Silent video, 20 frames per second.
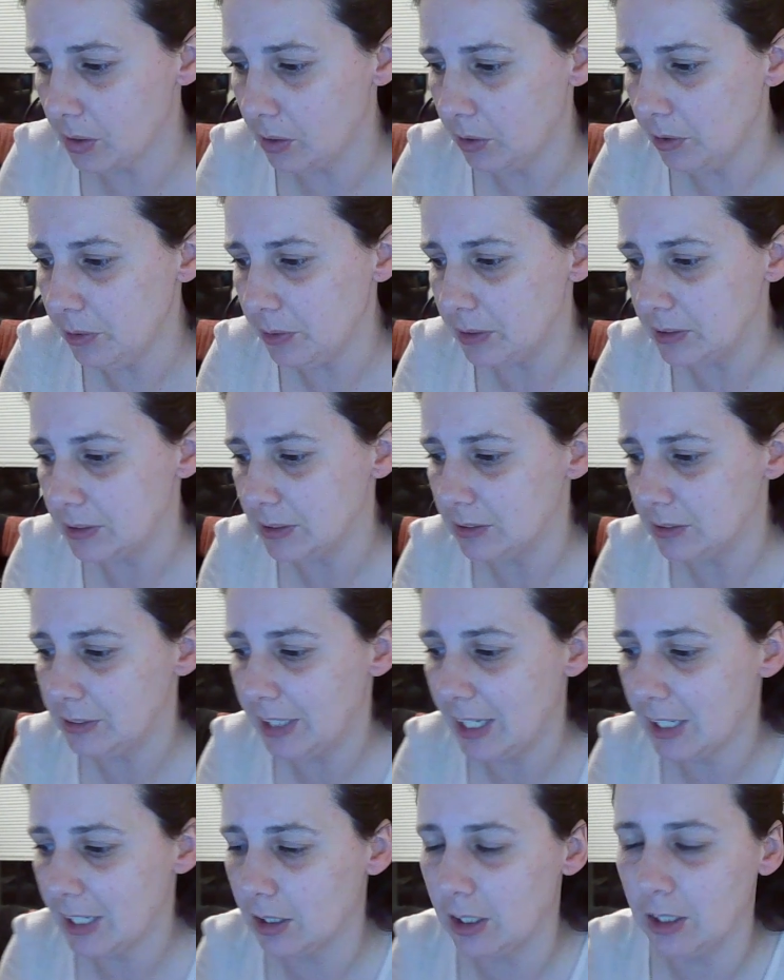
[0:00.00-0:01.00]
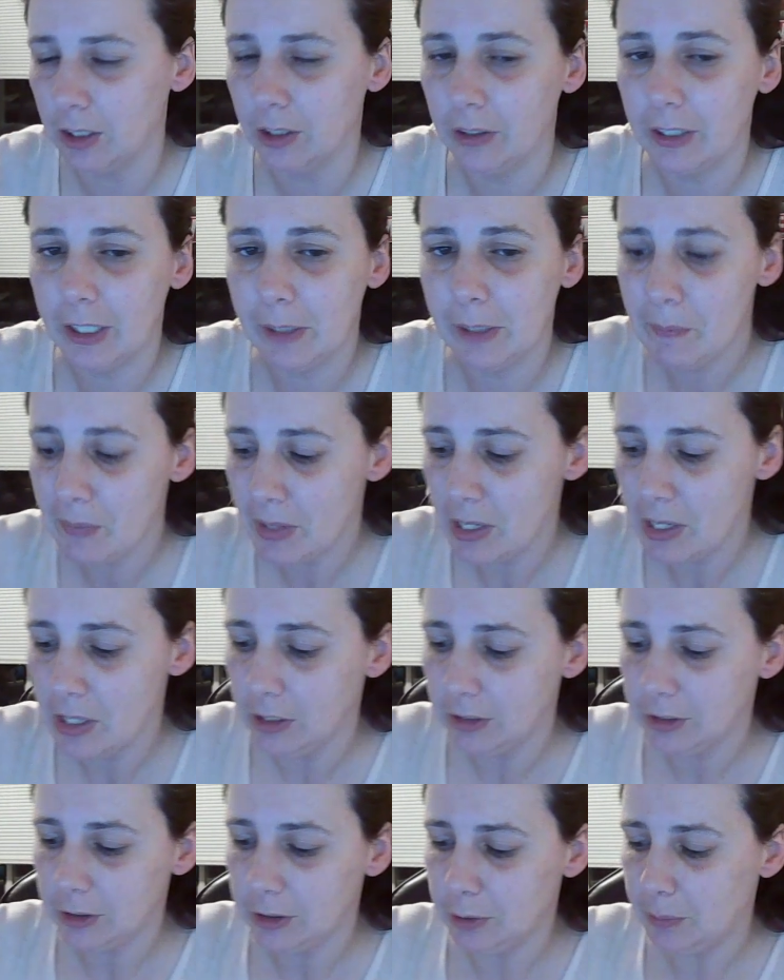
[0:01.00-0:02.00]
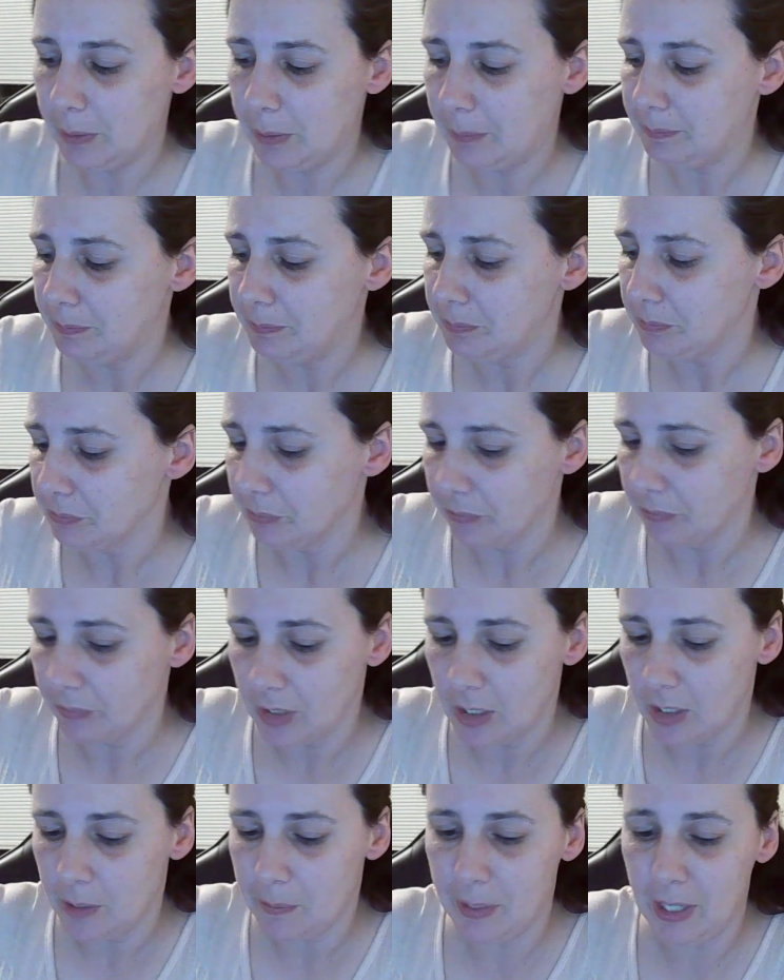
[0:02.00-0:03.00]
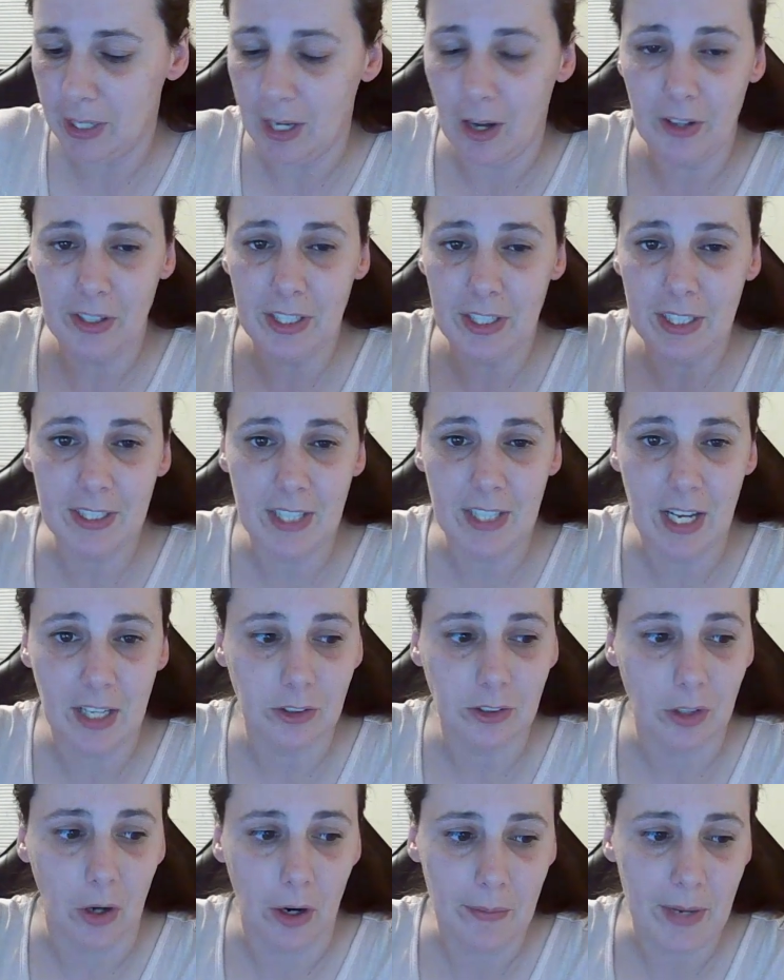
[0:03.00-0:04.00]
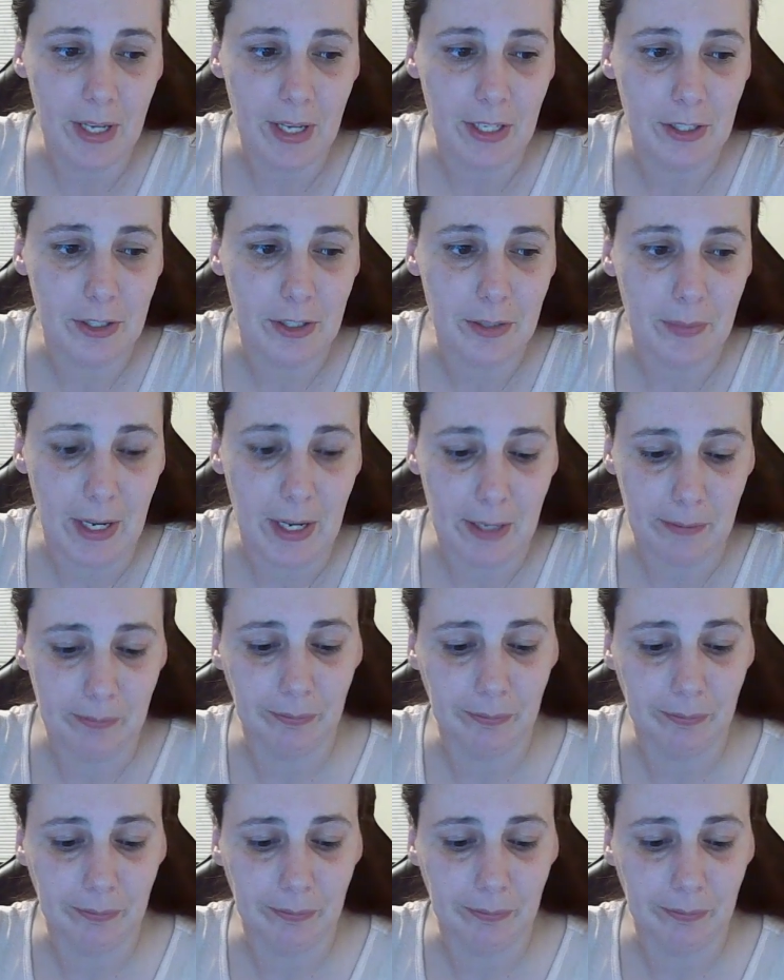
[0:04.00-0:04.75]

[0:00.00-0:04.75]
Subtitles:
it's 9 o'clock already. Excuse me. But all these snacks are made in Japan.